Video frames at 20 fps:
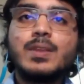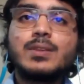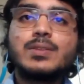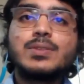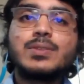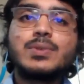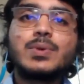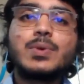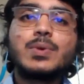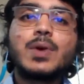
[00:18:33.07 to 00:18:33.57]

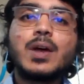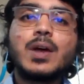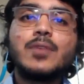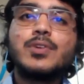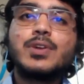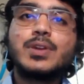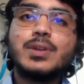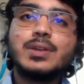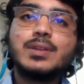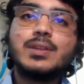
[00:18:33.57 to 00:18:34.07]
So I
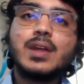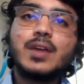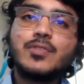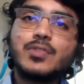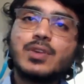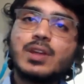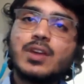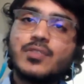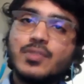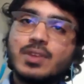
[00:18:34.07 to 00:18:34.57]
would, I
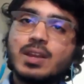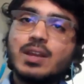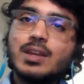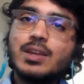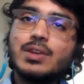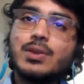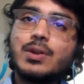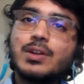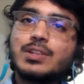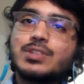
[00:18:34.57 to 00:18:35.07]
would okay.
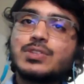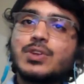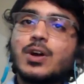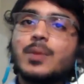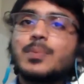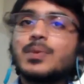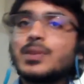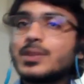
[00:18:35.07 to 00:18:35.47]
definitely not stop